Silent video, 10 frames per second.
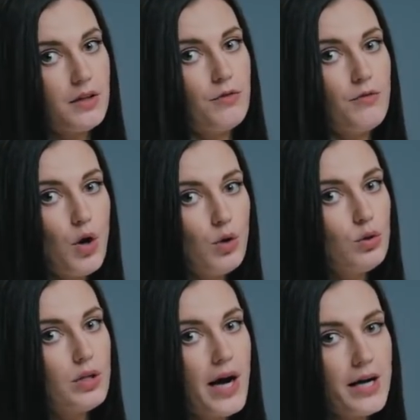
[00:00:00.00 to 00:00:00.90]
of all
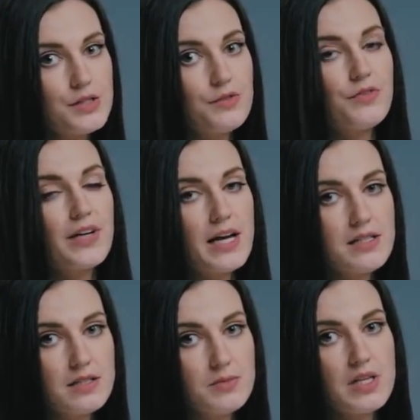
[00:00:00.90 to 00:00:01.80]
kinds of
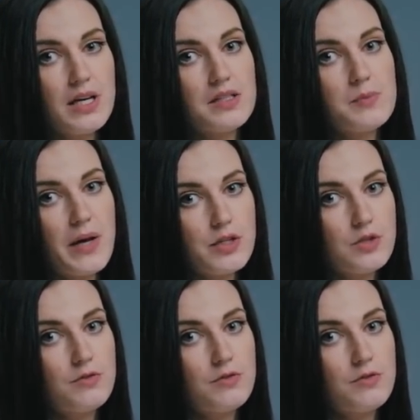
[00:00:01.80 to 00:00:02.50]
customs inspection